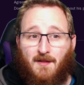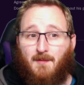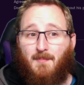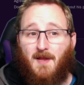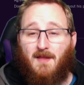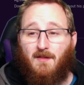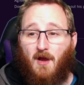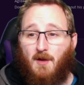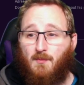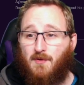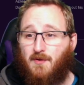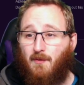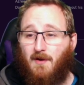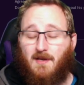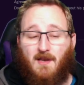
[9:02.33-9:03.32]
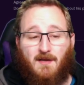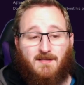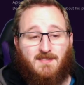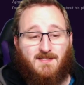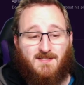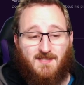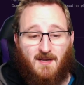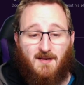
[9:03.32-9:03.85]
player that I would quite like
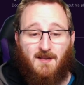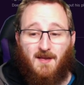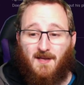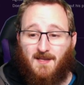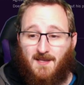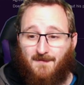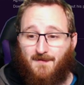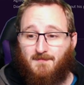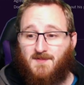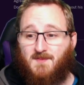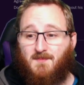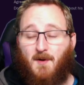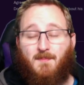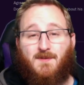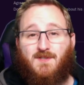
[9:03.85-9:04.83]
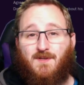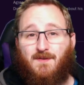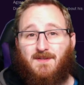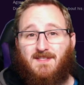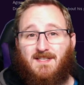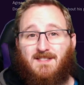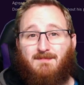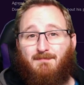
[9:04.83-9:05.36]
to sign, give him some
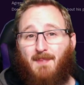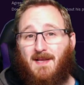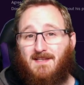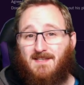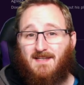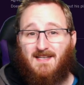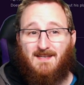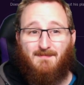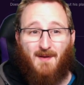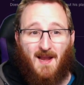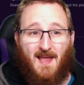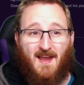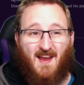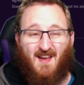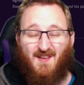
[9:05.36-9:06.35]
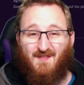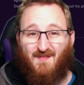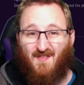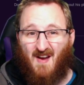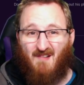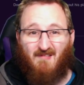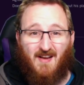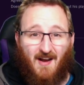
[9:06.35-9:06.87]
opportunities basically playing at a
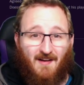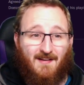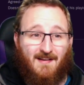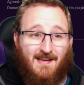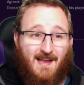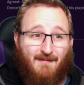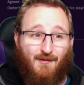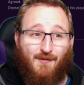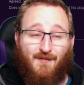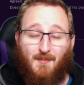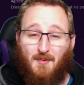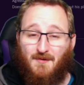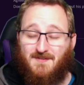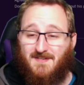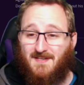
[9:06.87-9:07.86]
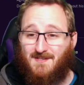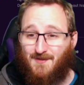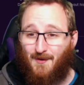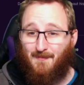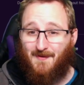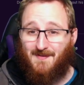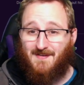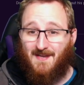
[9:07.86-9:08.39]
very high level for Borussia
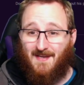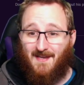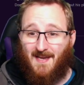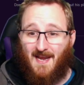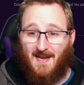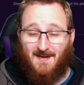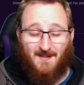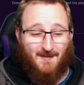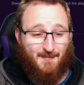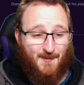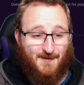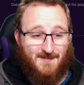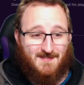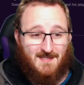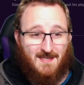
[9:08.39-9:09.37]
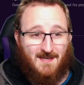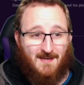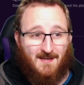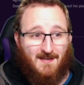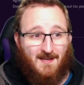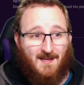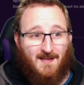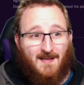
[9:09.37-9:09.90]
Dortmund in the
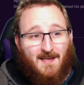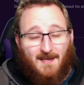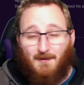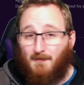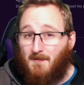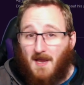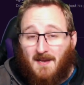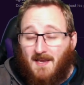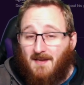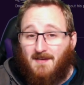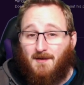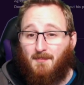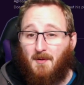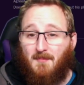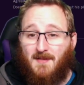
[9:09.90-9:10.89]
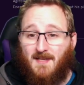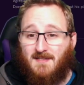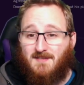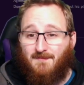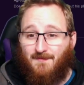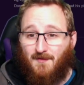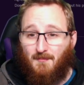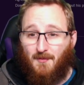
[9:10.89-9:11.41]
Bundesliga. He'll, again, he'll probably
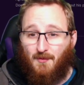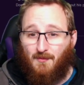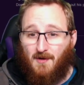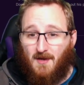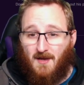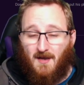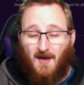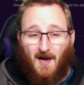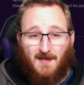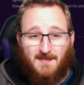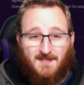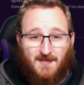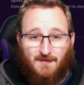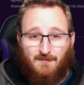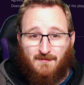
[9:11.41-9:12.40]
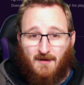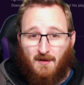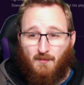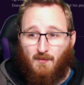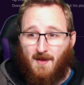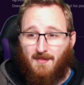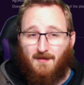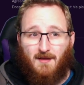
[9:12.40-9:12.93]
get some football. I don't know
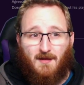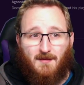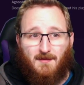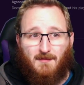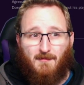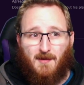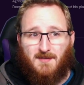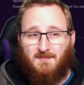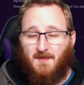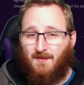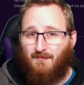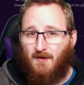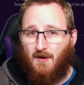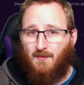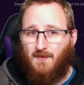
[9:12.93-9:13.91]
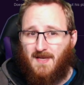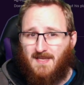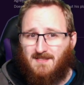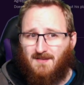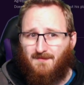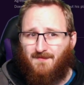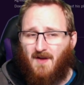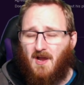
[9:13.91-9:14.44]
whether Smith-Rowe
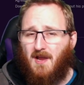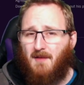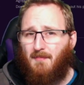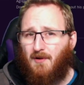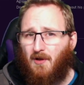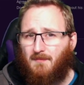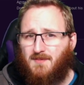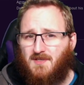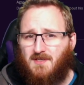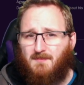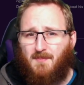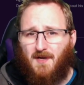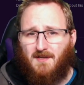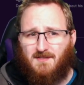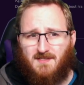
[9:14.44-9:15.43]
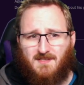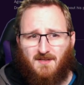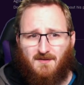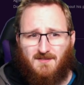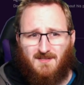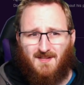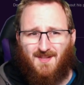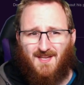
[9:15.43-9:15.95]
is a viable option to purchase though,
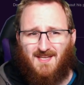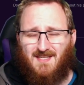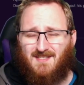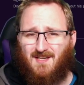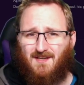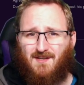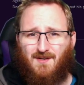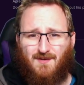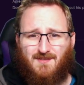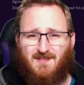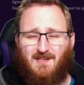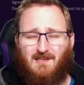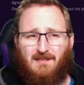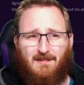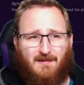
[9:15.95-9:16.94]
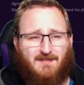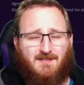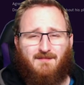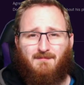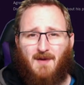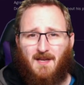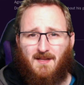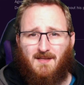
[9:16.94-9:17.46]
because I think he's going to cost a lot
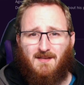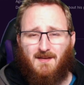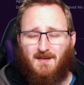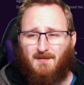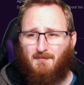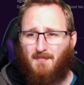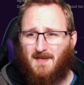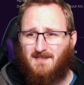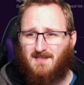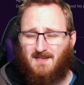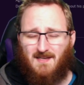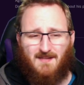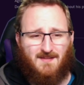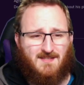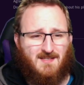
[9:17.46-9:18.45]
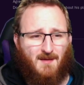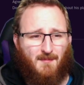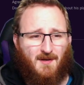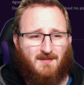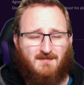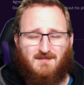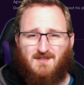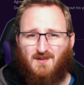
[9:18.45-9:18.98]
of money basically in the
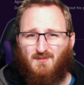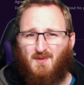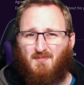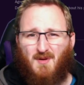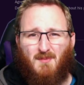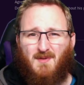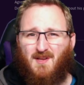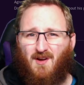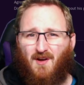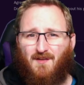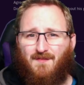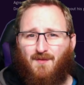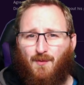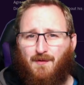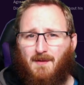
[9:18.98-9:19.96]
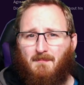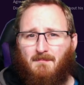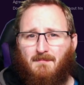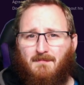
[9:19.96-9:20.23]
summer, so we probably can't afford him.